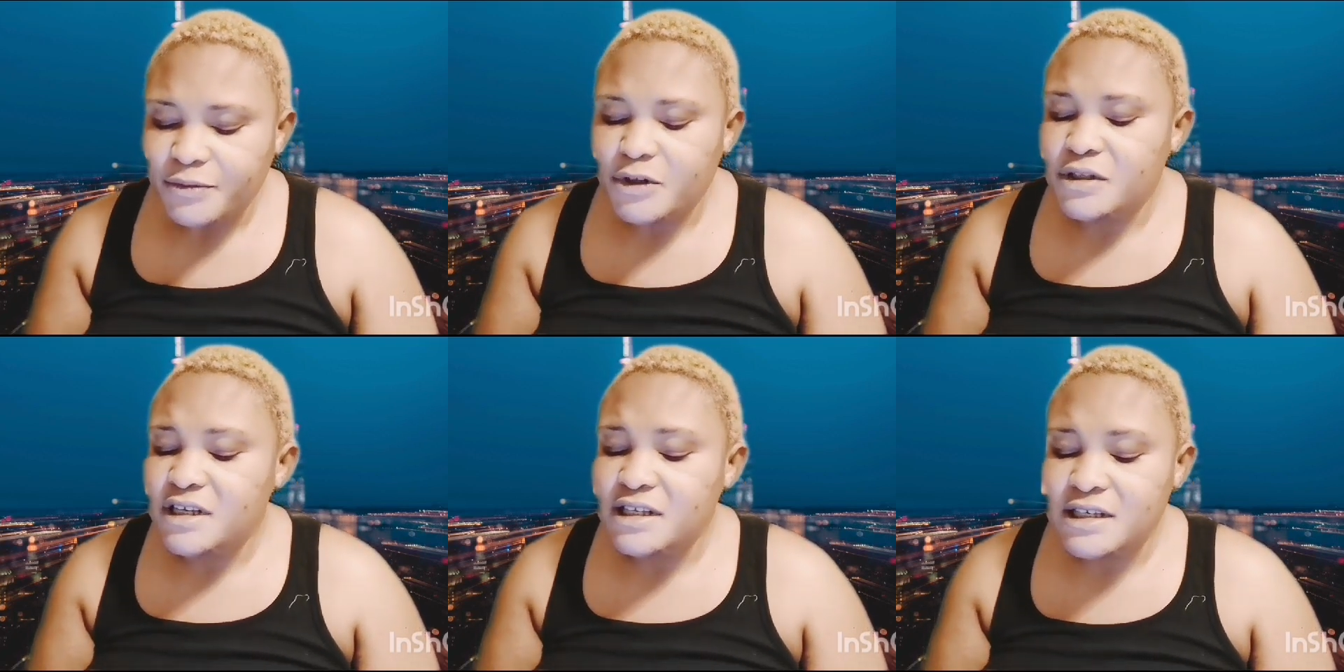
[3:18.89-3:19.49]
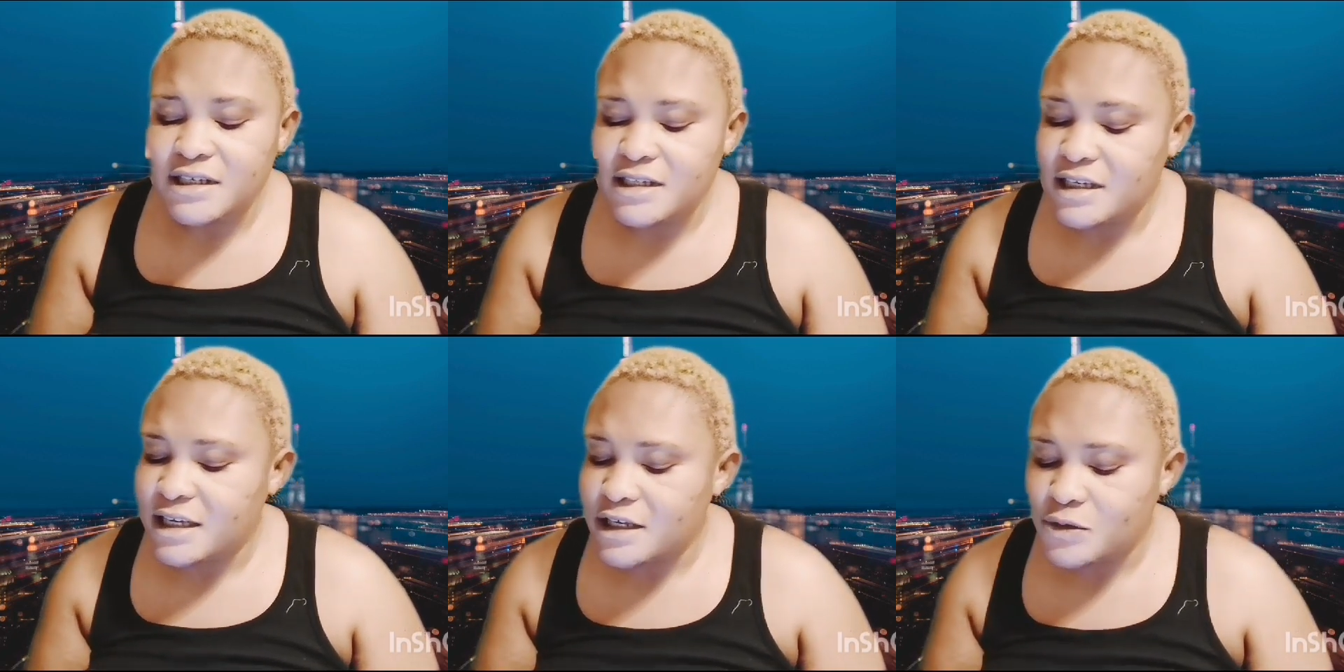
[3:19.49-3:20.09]
But this isn't
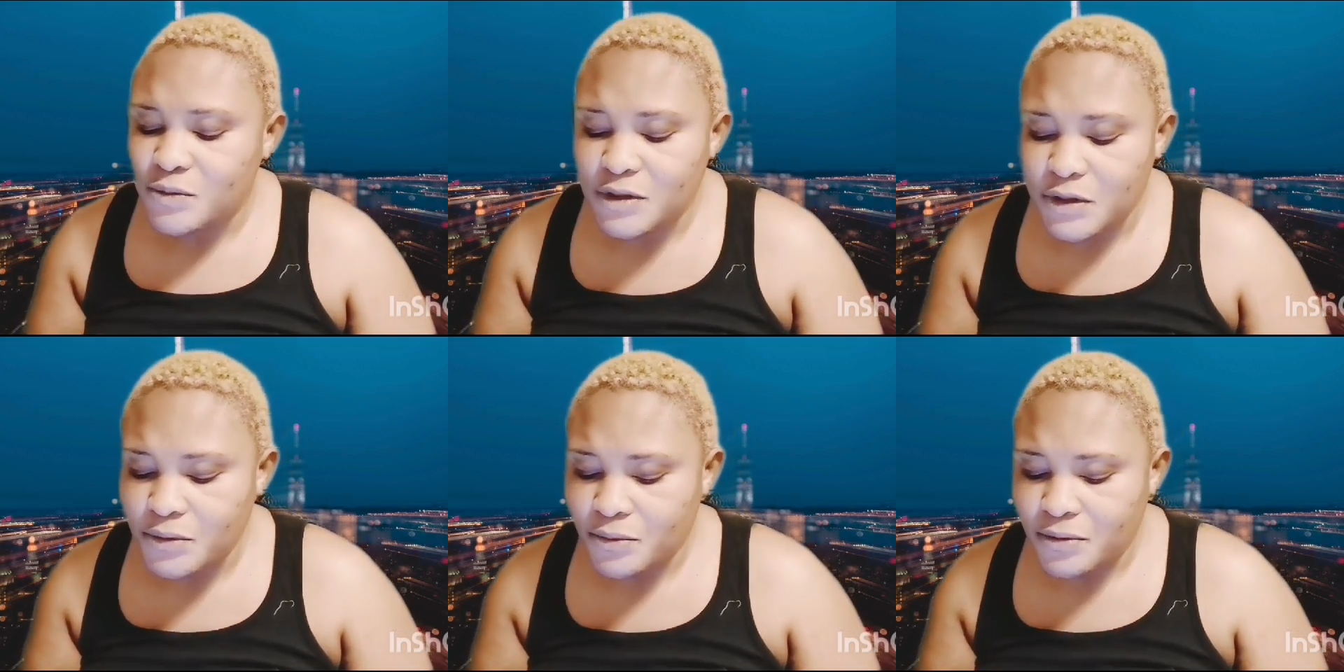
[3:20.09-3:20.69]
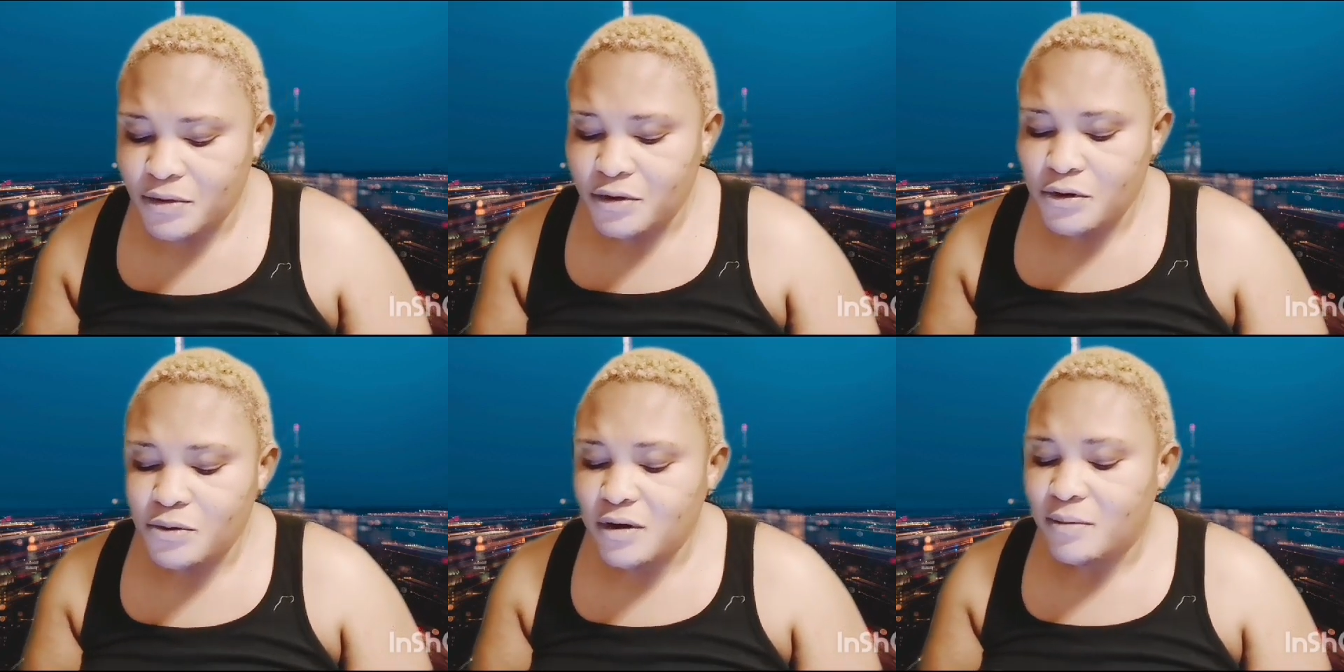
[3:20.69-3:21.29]
the case with you.
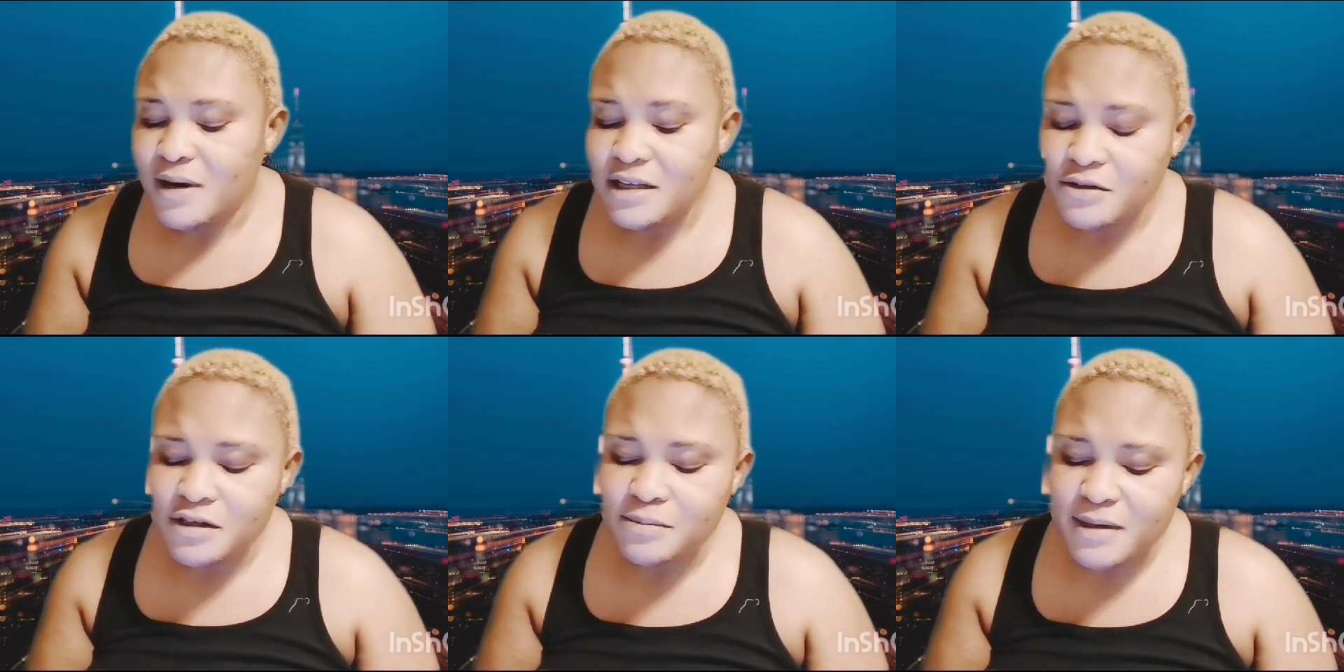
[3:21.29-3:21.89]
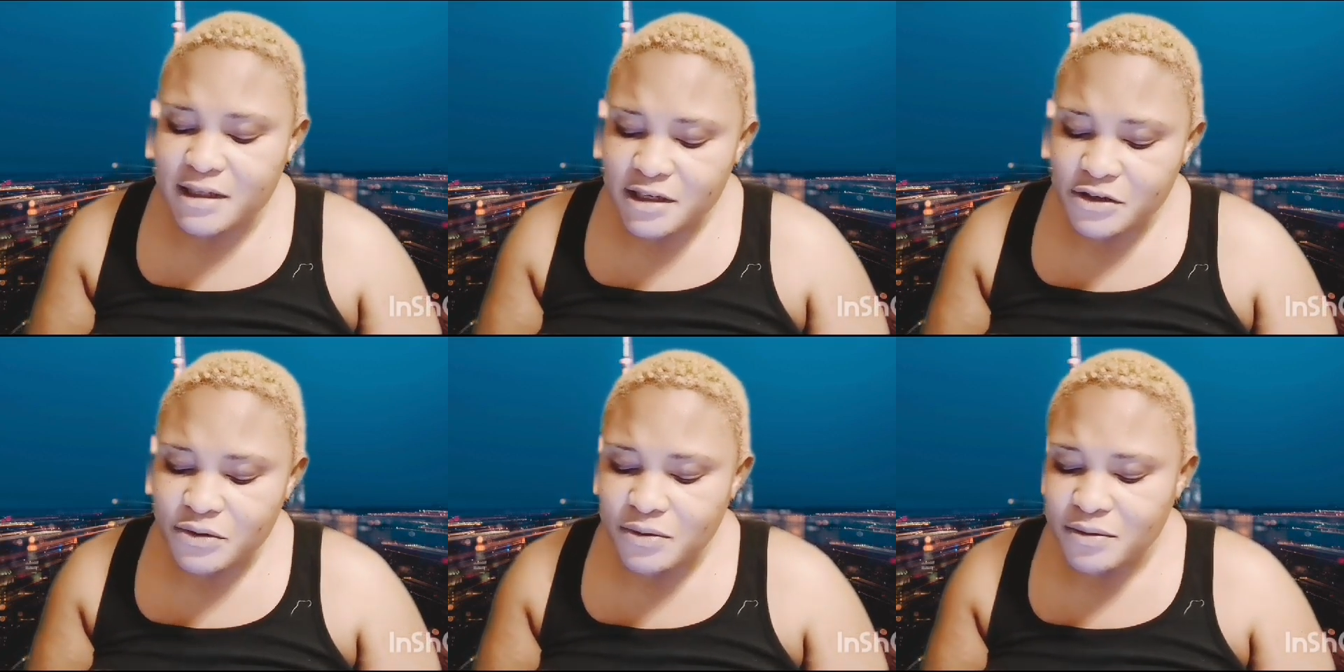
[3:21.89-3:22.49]
You are righteous by
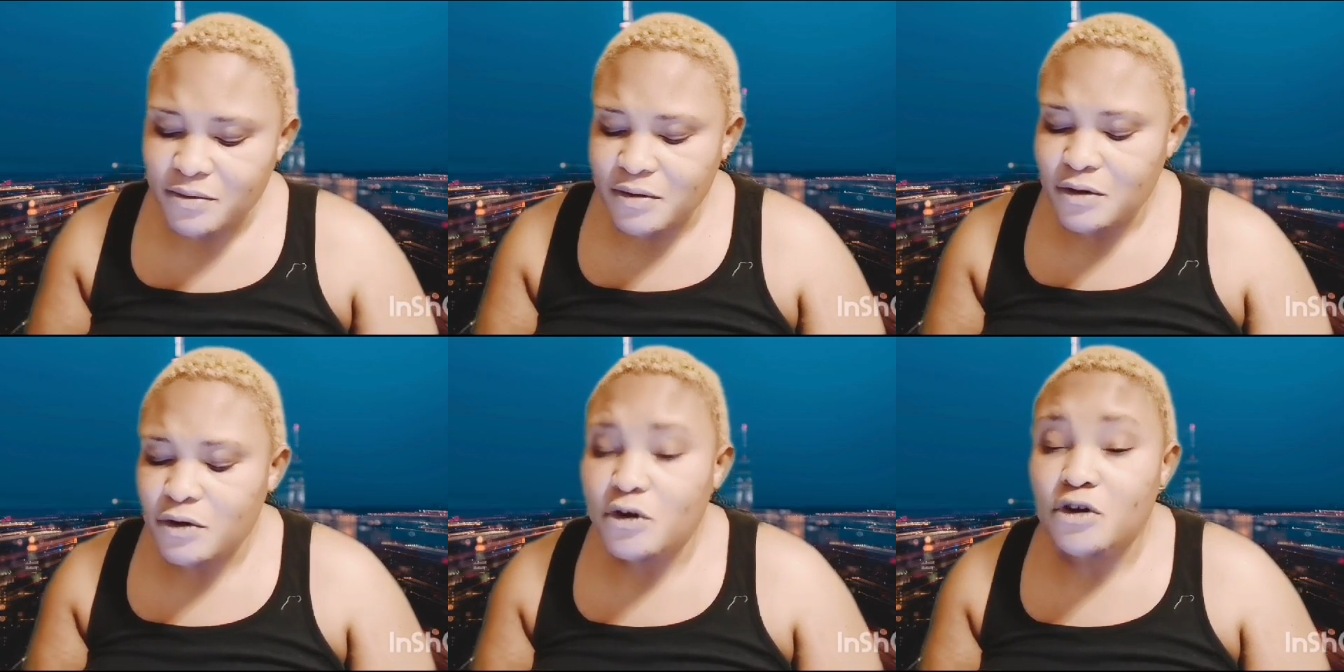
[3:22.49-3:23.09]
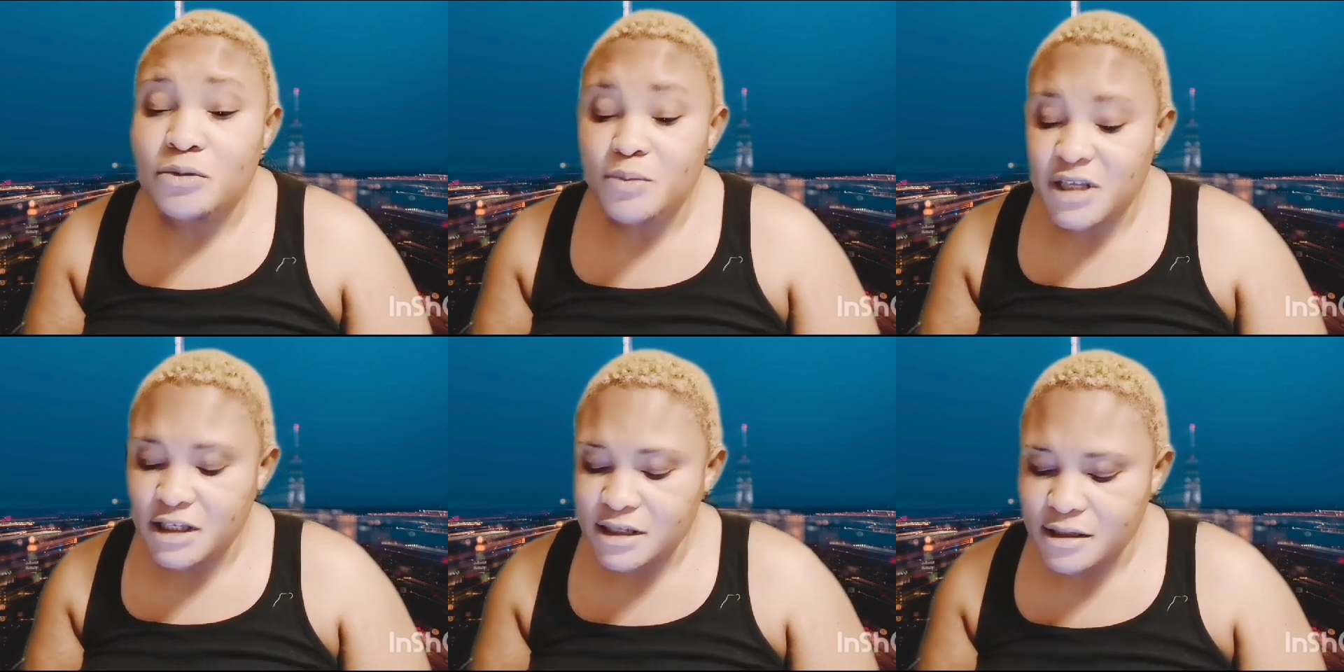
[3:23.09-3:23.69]
nature. God
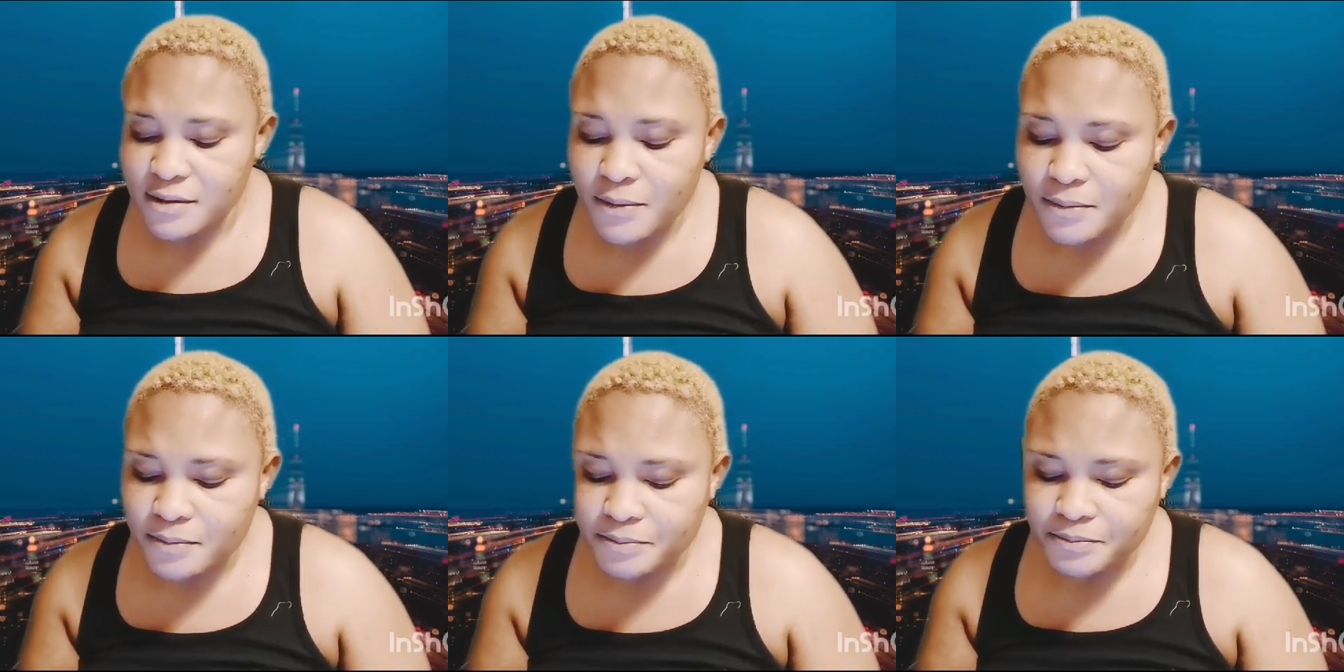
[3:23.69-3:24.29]
made it so.